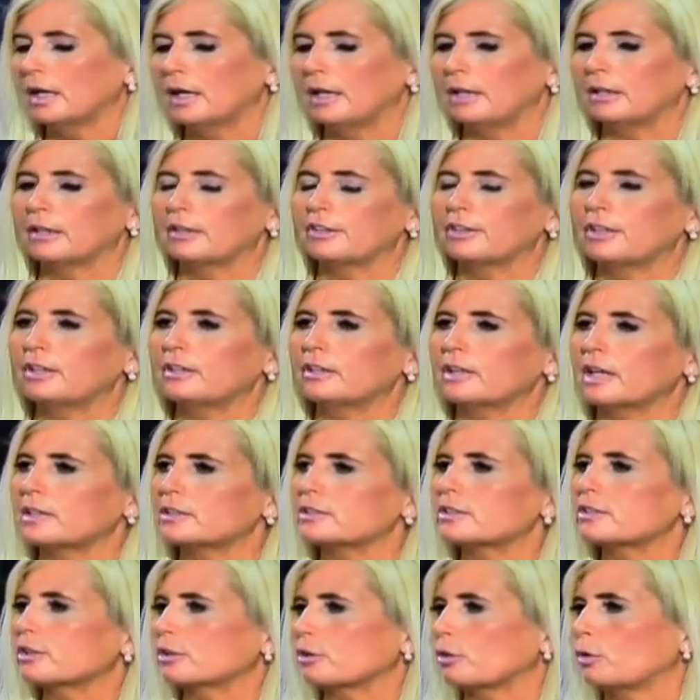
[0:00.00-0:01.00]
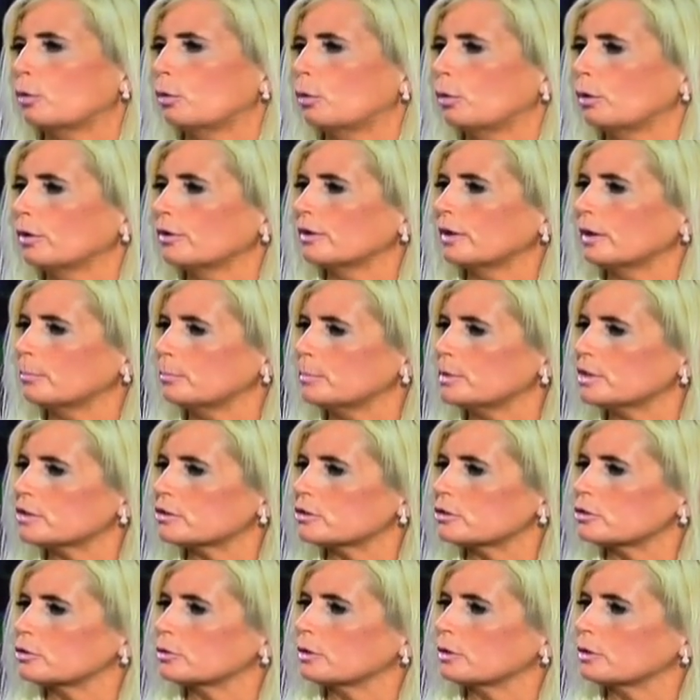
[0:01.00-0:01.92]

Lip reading: and I think that's the chord that Mr.